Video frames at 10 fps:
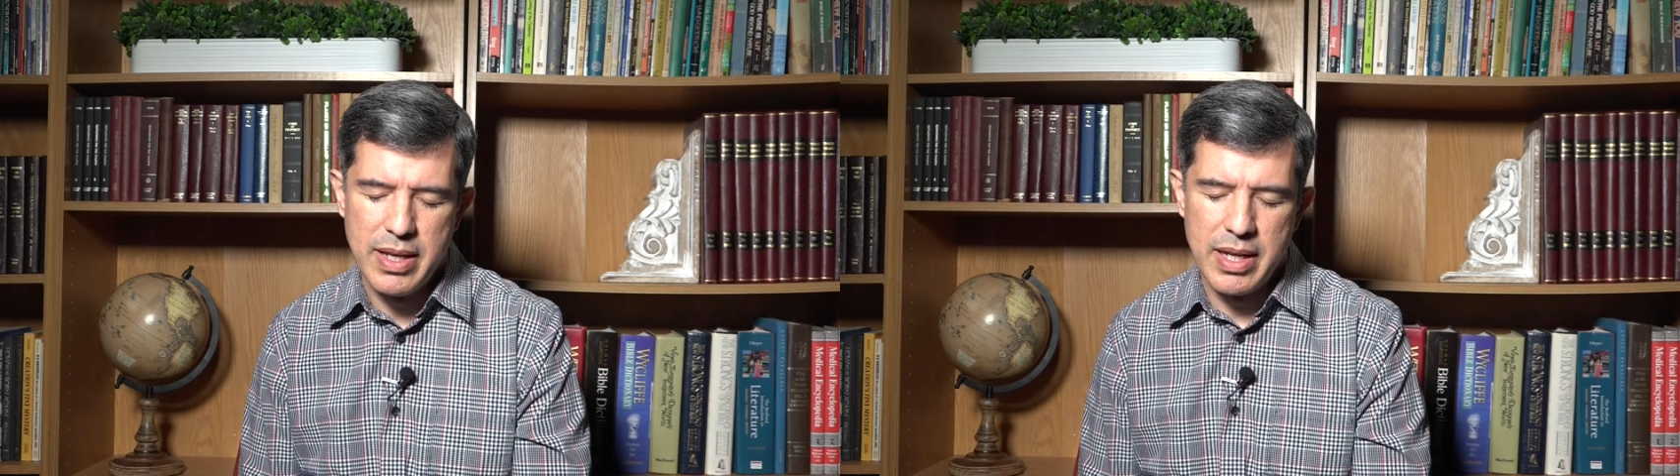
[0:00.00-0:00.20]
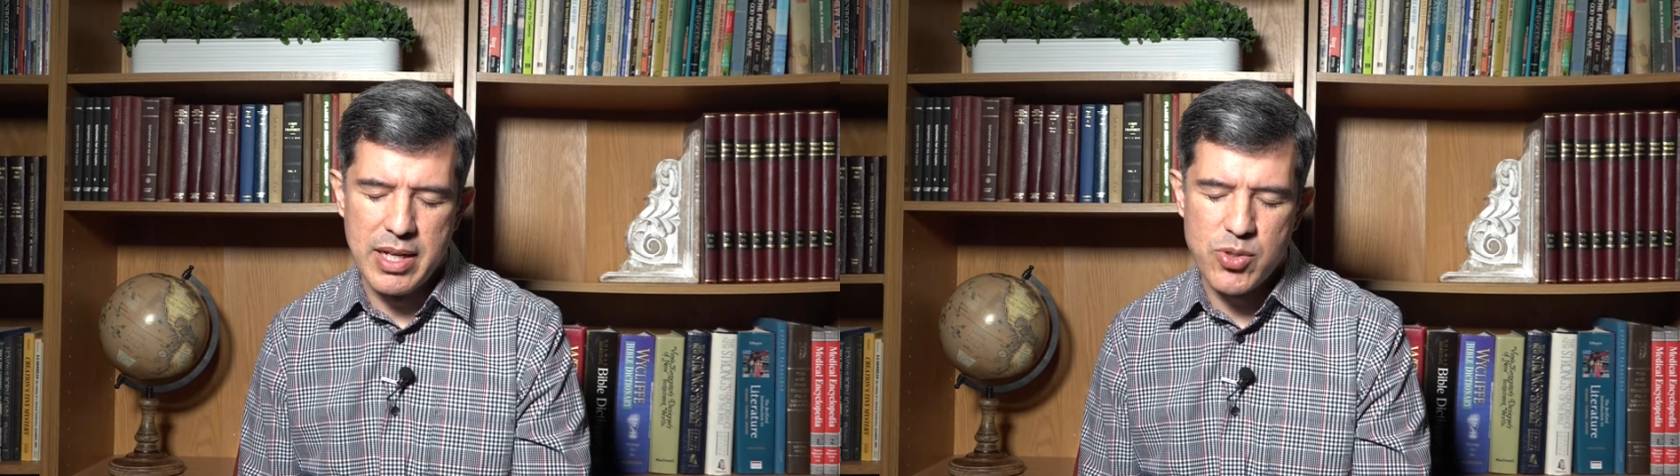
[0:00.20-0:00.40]

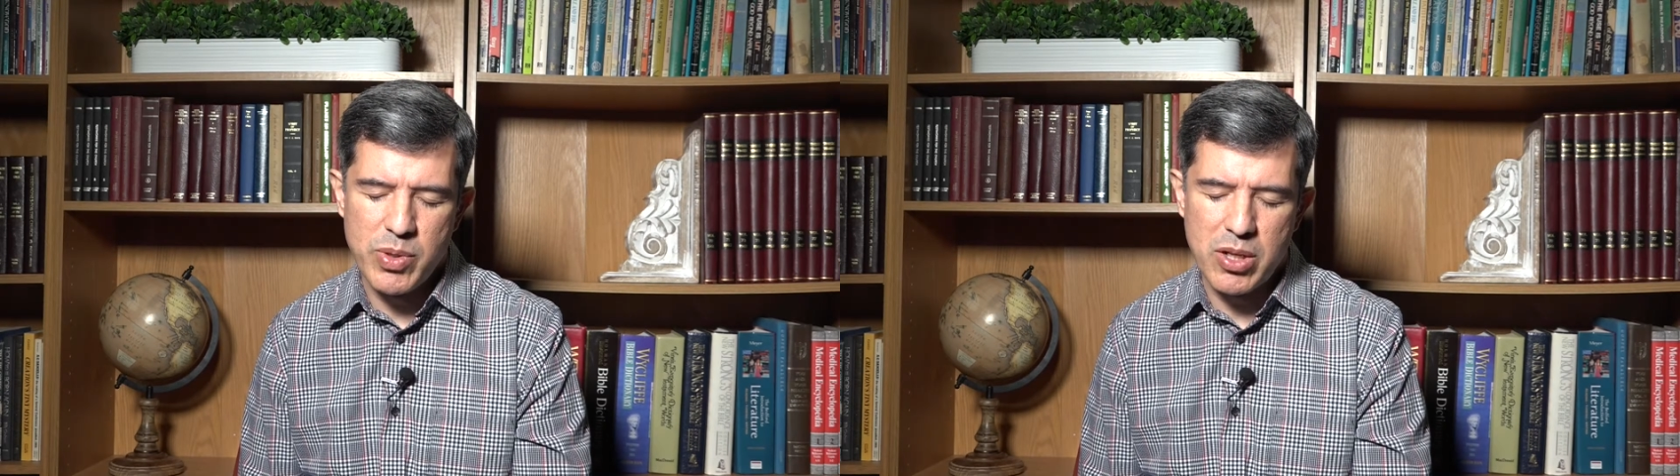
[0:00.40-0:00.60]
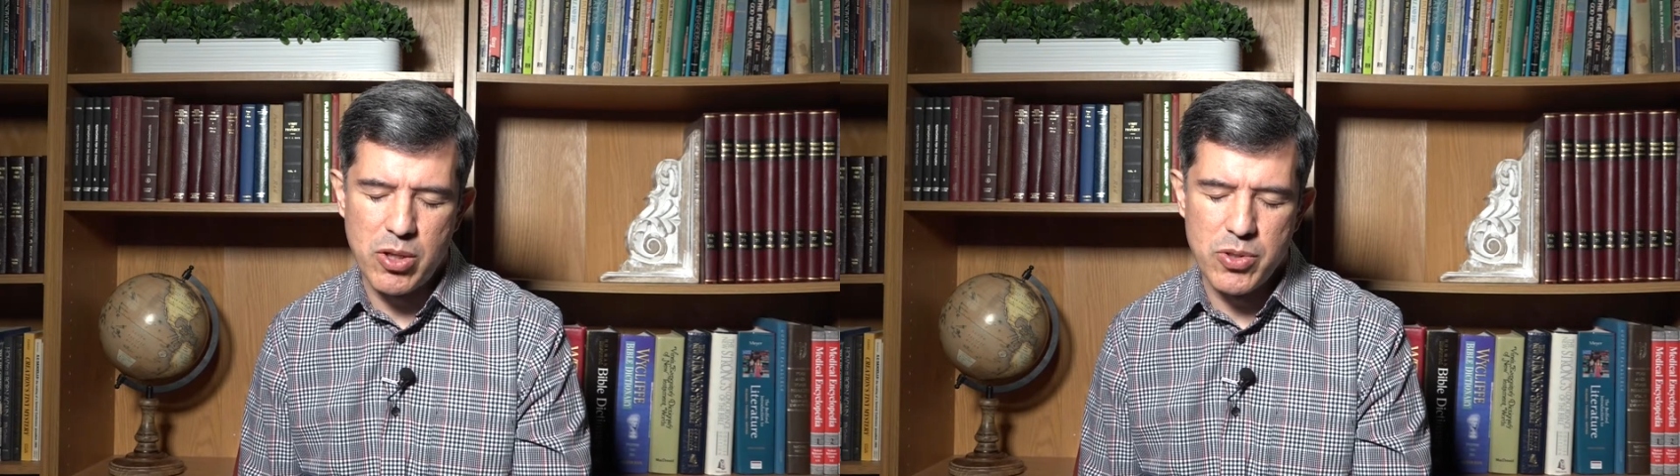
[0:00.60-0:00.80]
And as
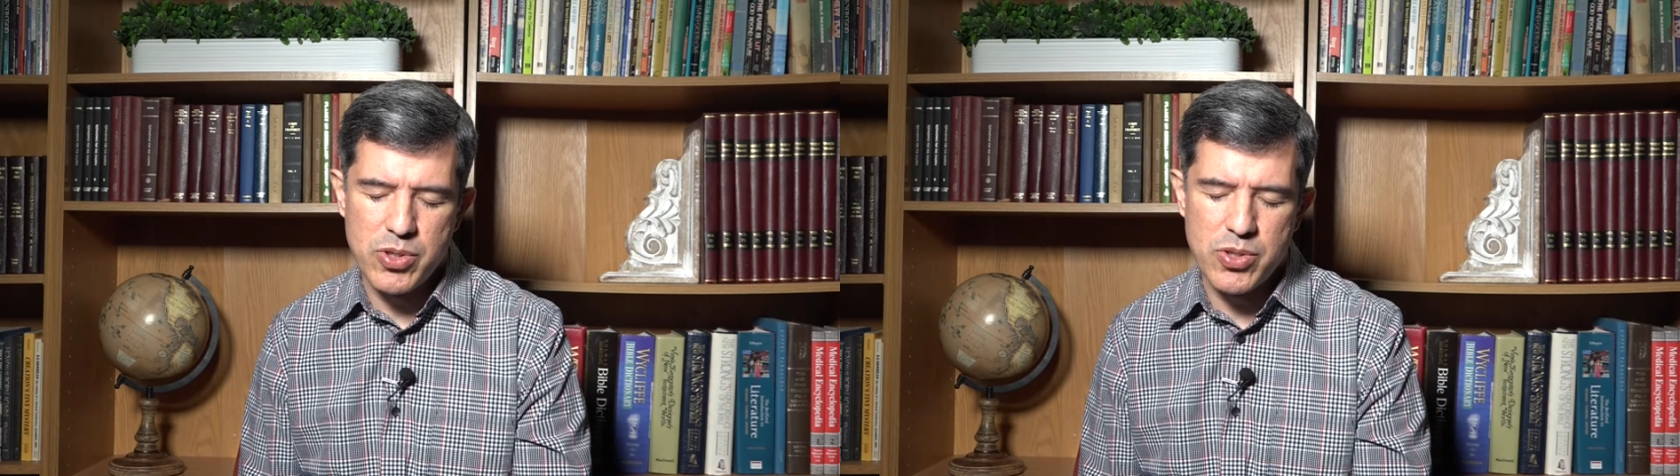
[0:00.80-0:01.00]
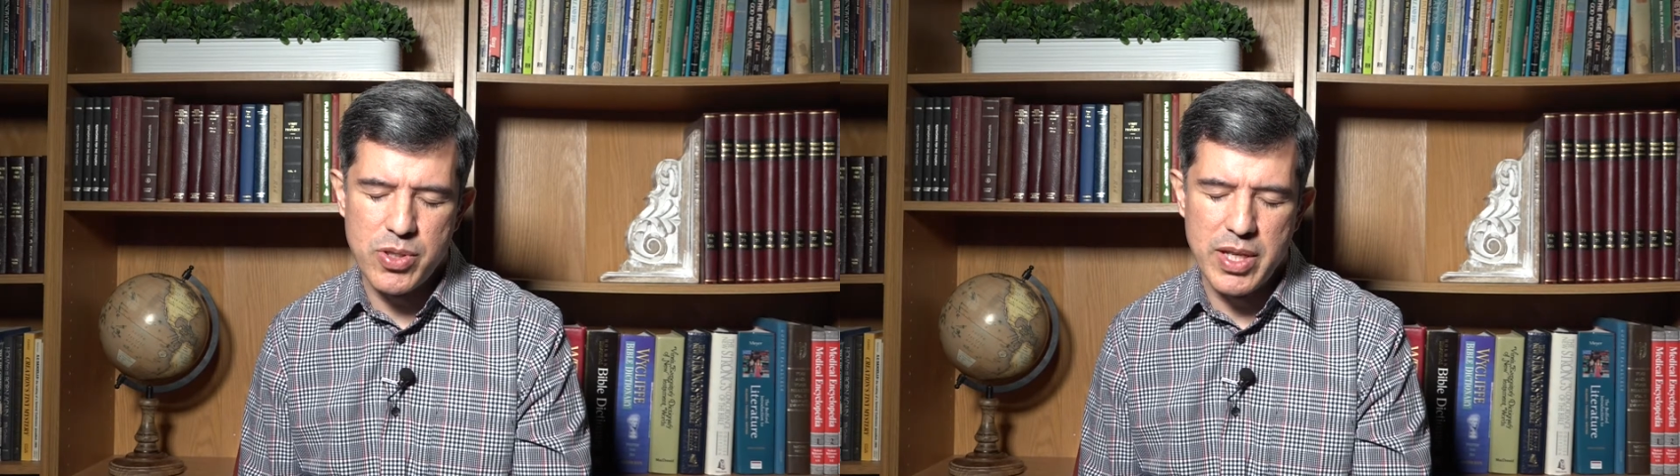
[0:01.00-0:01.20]
we
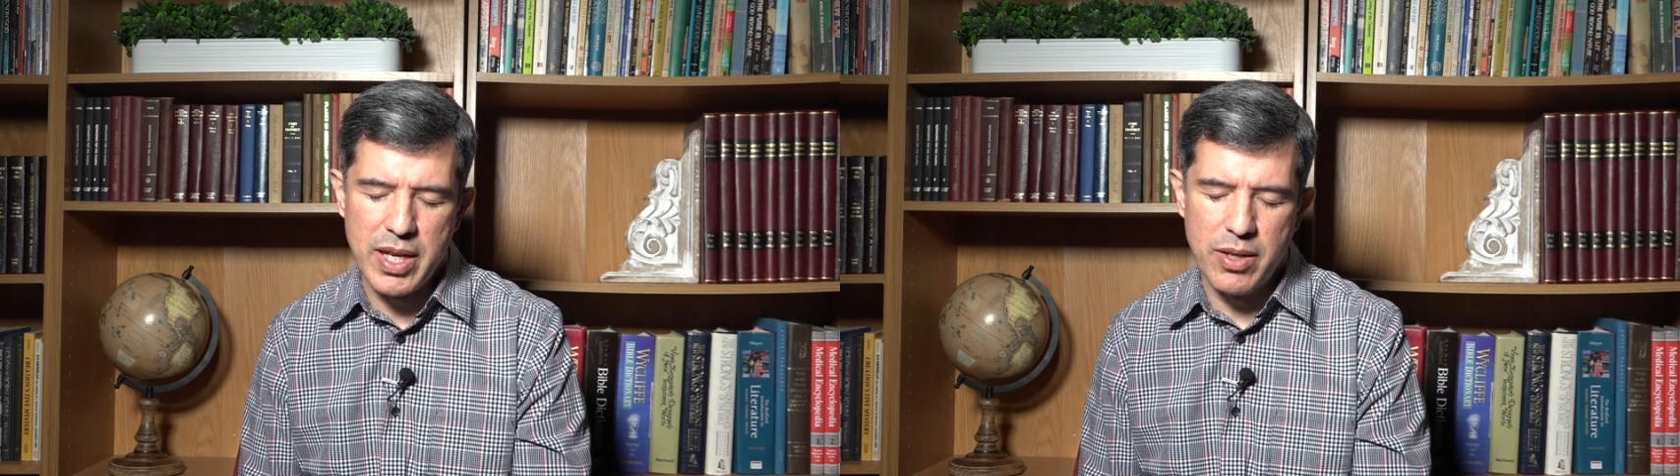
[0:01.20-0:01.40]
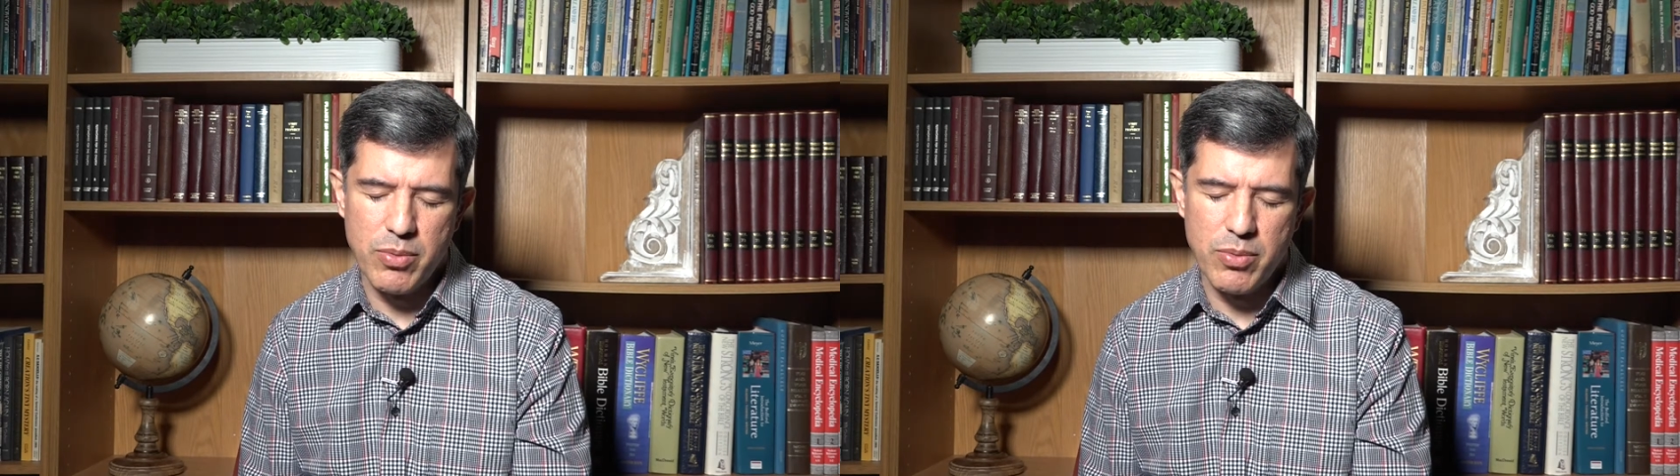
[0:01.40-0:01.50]
close today,